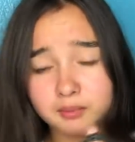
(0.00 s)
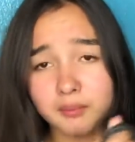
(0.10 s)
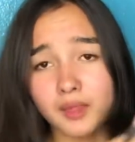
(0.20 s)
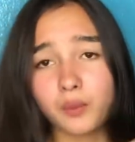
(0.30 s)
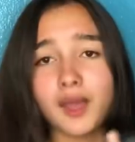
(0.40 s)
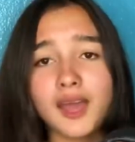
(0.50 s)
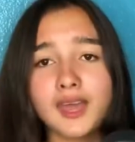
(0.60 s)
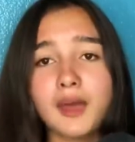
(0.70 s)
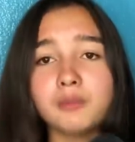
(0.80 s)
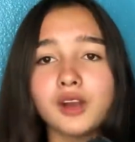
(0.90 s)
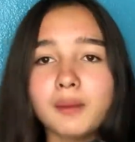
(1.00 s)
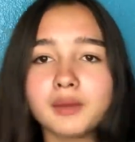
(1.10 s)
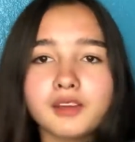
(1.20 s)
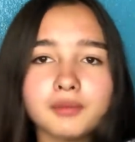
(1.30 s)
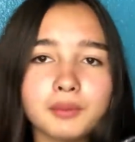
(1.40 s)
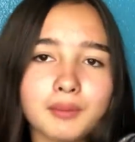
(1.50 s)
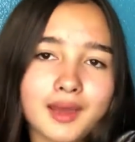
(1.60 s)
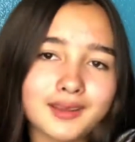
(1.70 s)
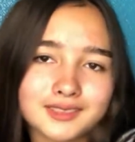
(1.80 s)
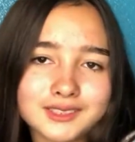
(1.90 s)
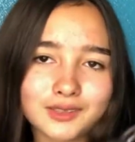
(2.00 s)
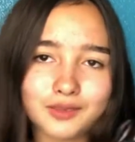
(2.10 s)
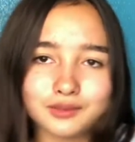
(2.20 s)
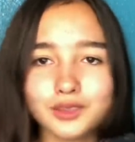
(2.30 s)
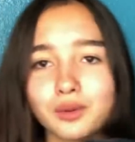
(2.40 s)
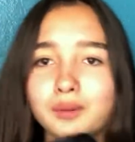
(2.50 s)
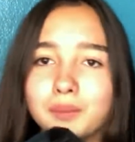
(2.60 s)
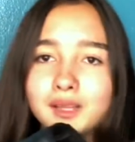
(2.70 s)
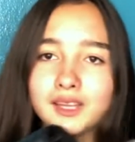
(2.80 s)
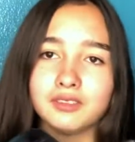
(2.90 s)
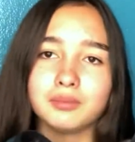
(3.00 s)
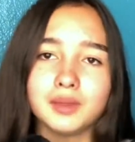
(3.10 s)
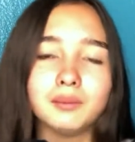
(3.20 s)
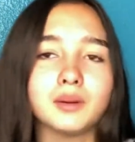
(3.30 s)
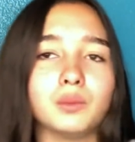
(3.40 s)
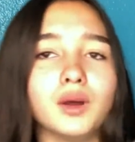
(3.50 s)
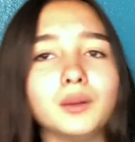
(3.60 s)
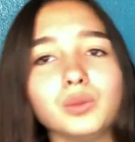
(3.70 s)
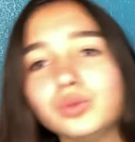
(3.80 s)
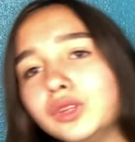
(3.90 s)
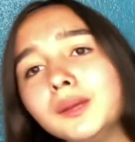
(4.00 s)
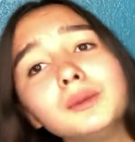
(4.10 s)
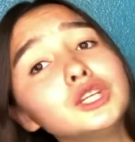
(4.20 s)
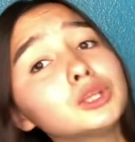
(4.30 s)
By the way, I am grabbing it from the bag just so you can believe me, but I want to be